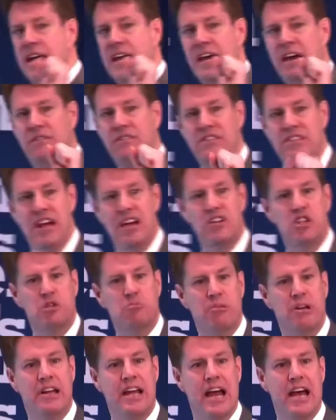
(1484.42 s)
have dust
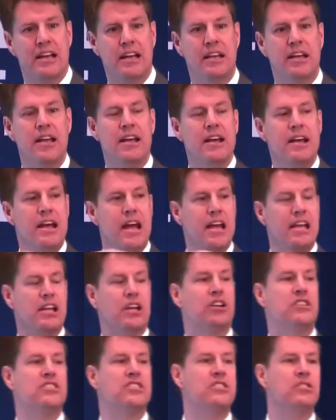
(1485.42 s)
spit at it, and it
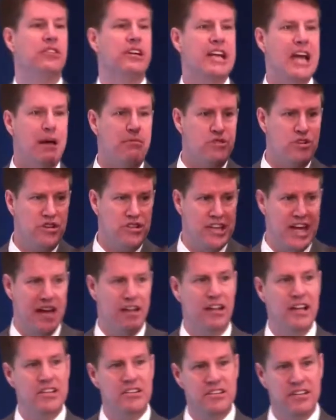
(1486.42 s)
could still capture
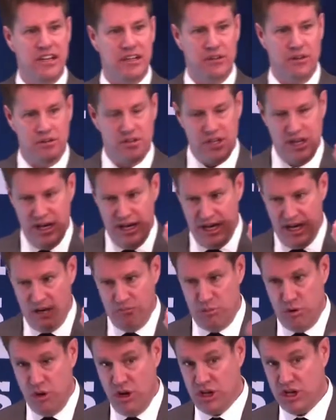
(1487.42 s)
satellite signals
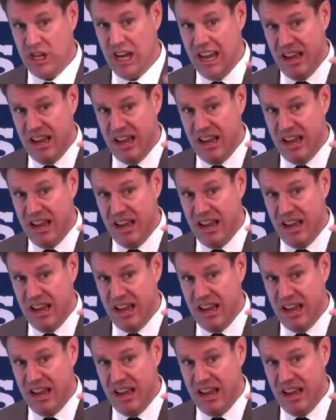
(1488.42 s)
and push